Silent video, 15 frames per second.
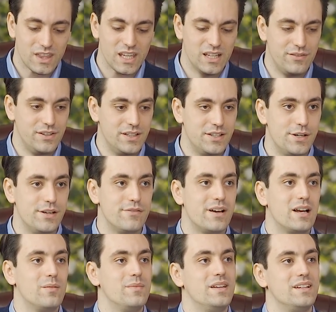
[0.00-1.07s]
if you do
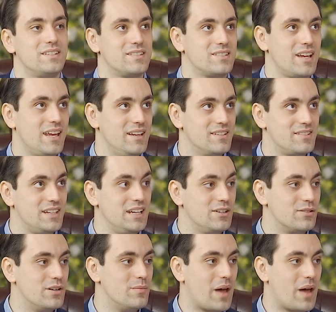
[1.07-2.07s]
develop this in secret,